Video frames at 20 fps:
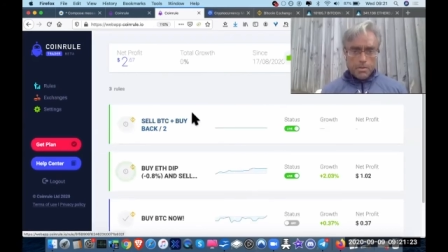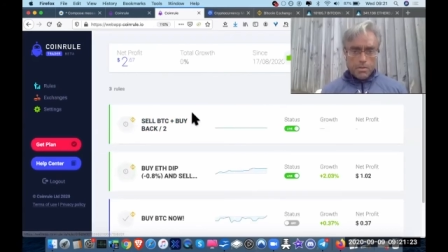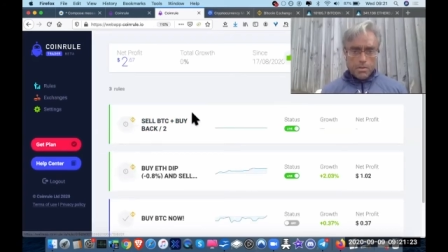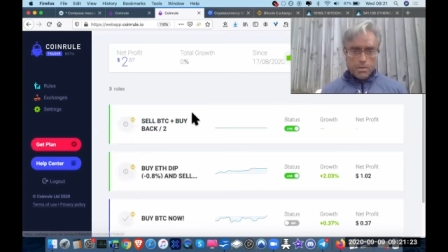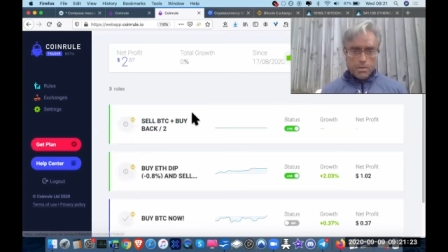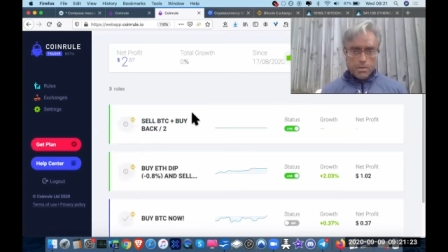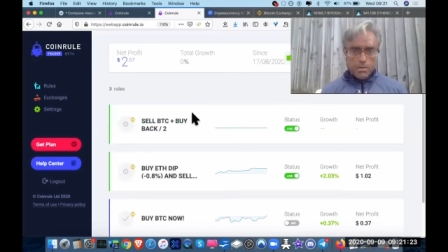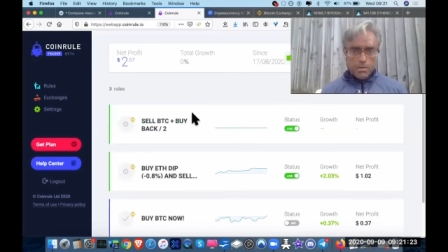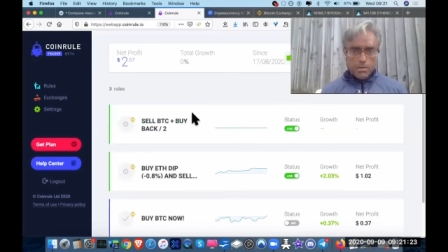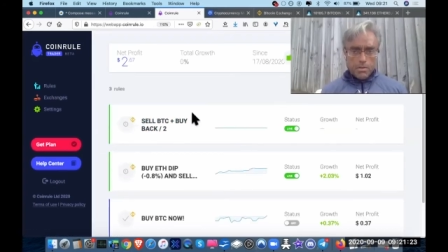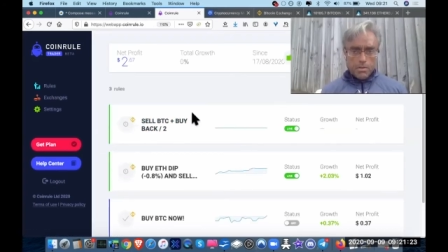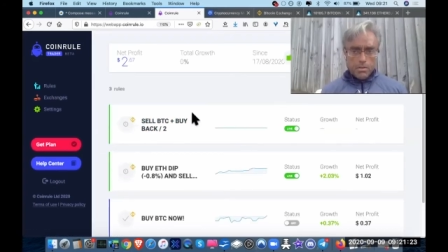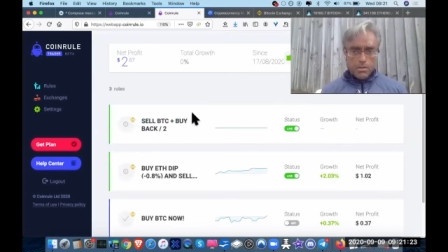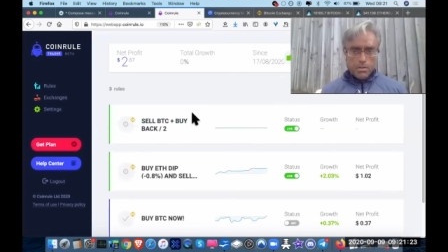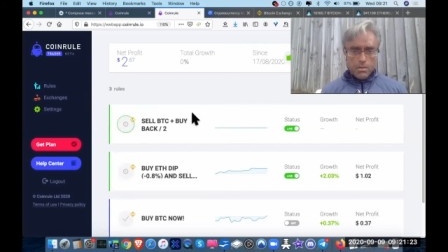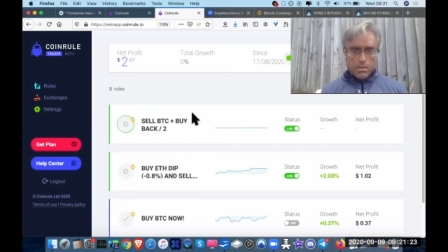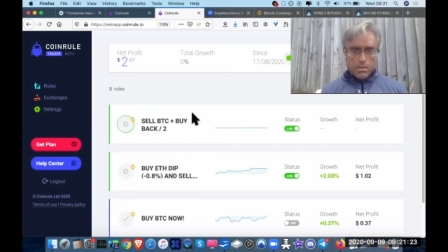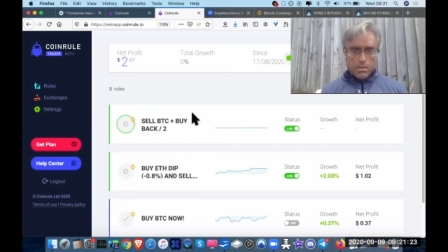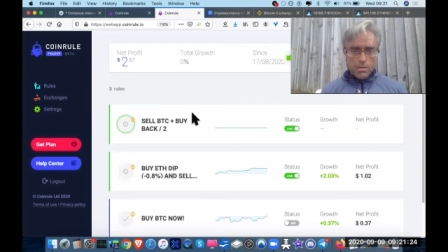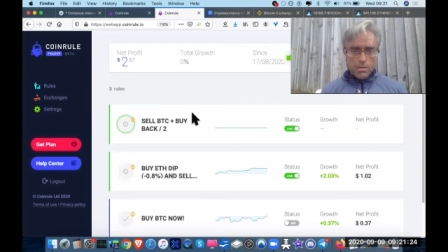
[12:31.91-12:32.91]
It's very
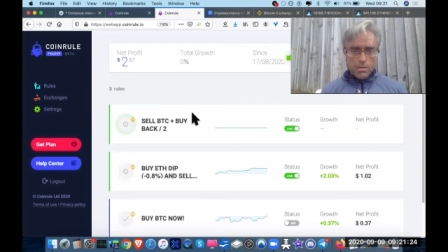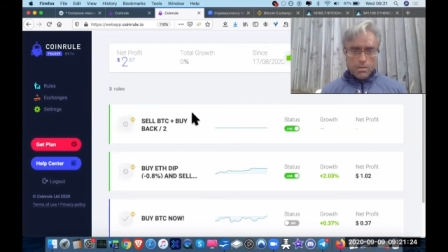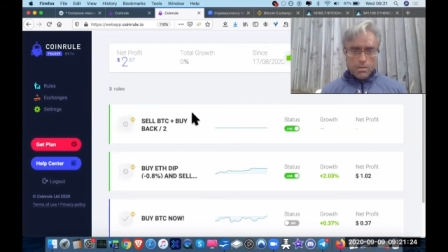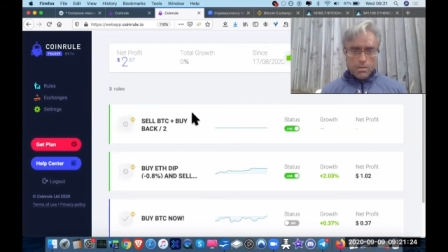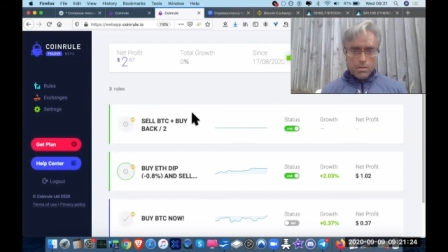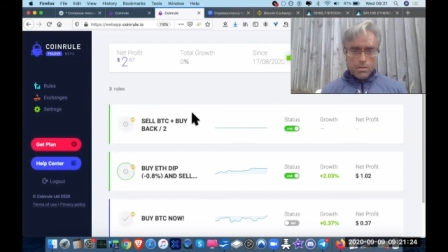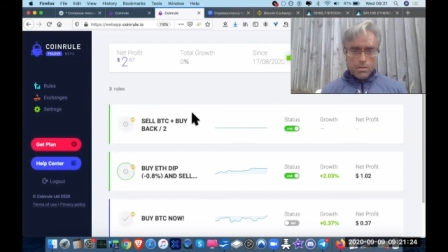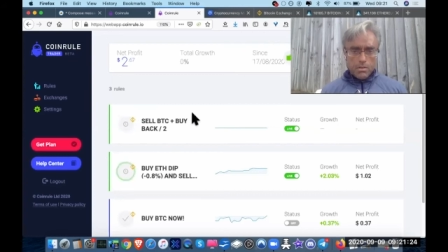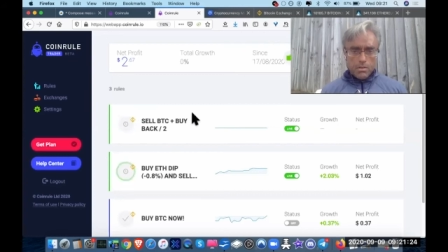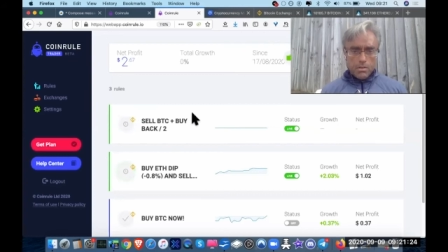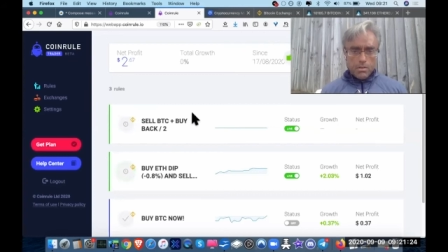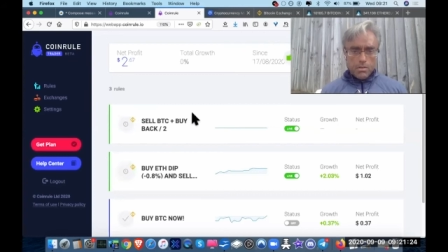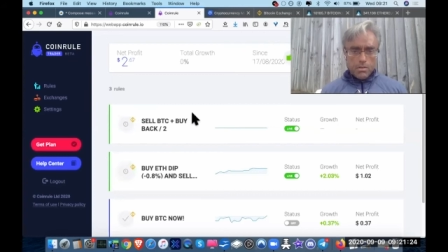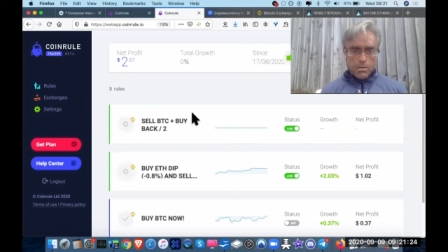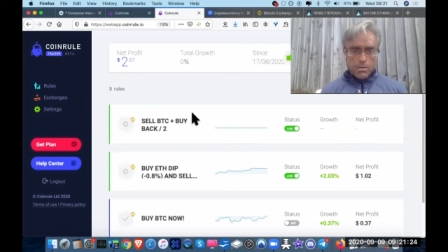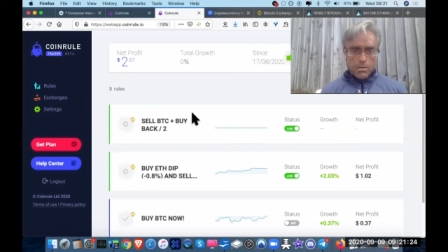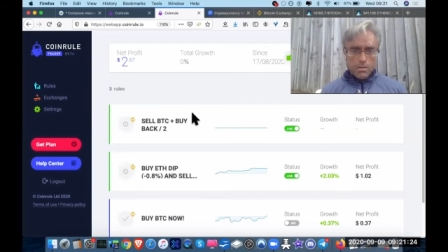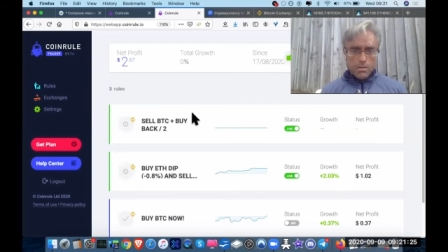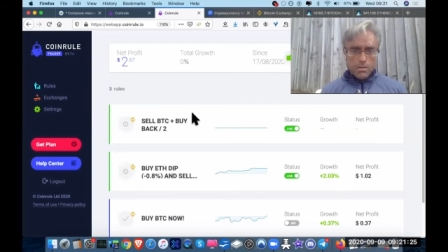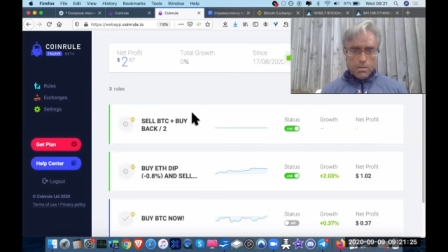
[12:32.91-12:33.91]
easy. Uh, you
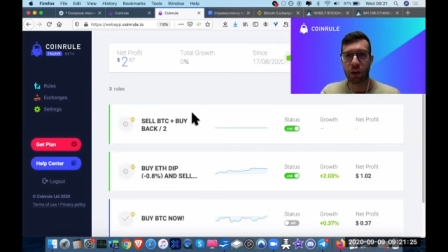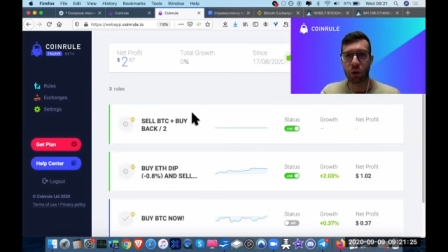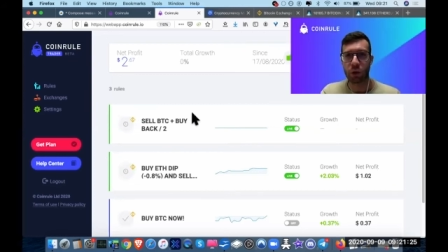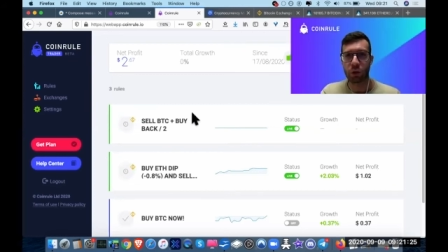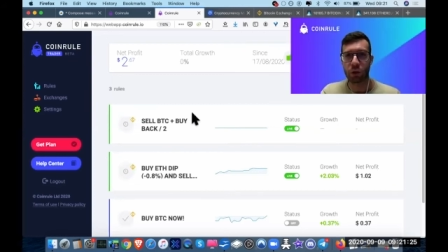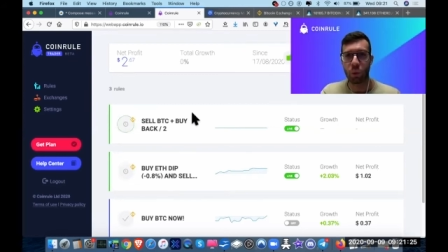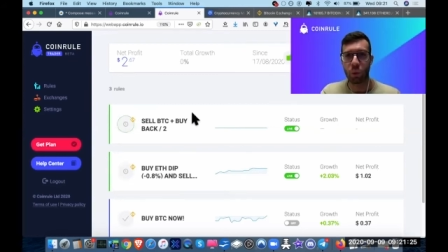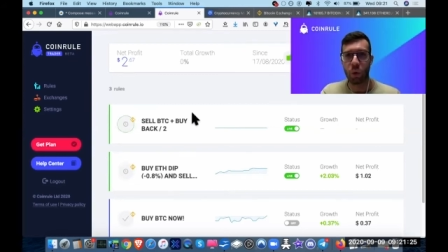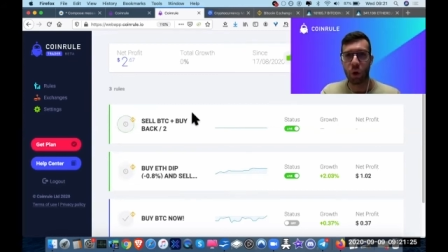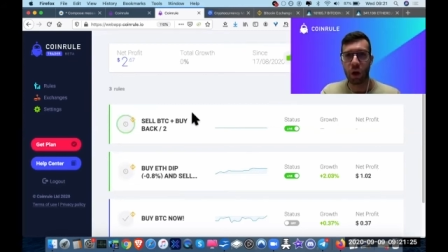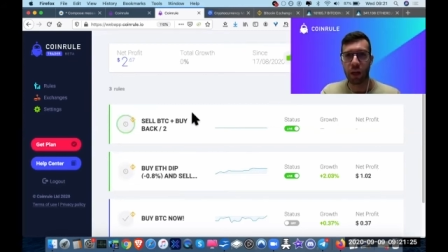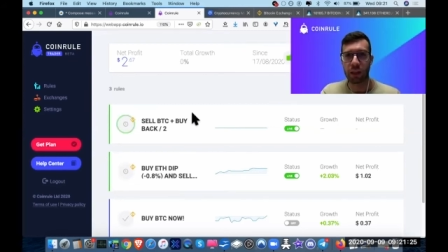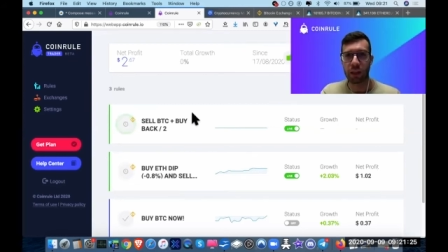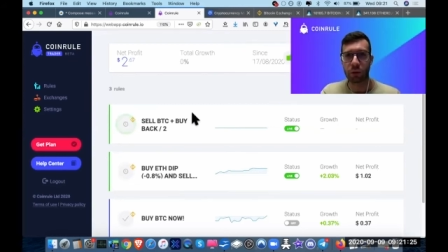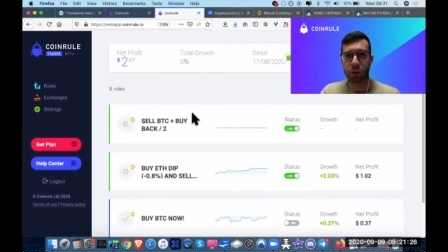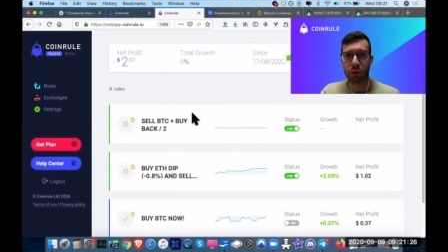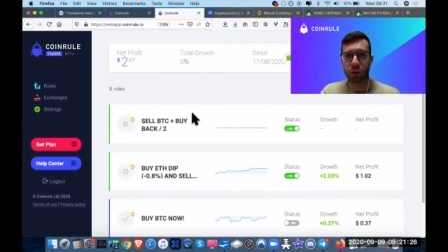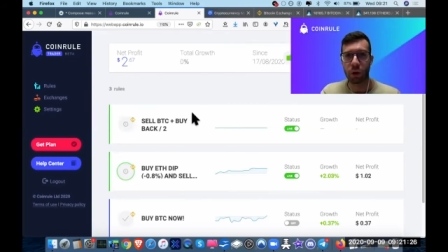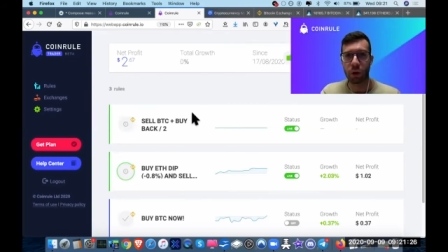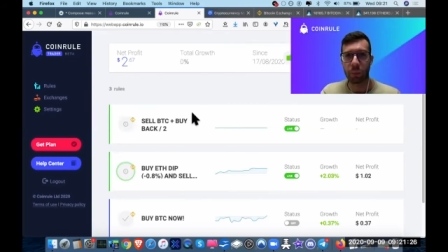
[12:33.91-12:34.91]
can click on the wallet on
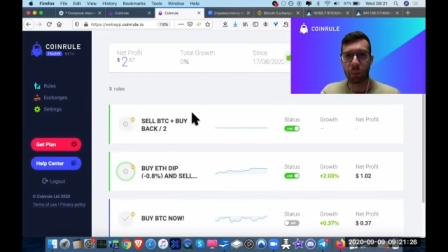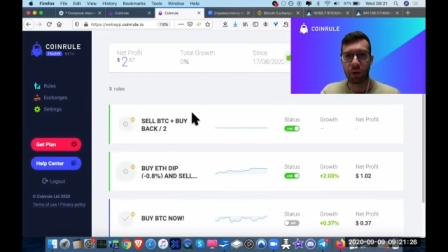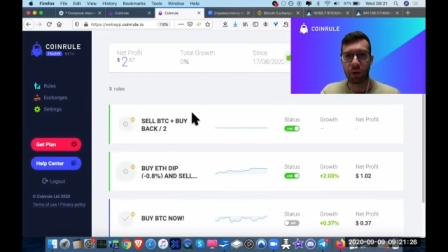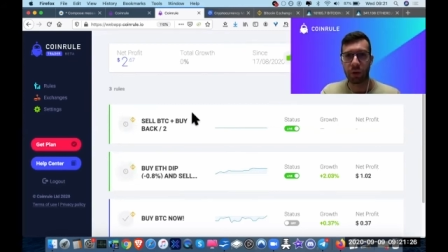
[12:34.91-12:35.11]
top.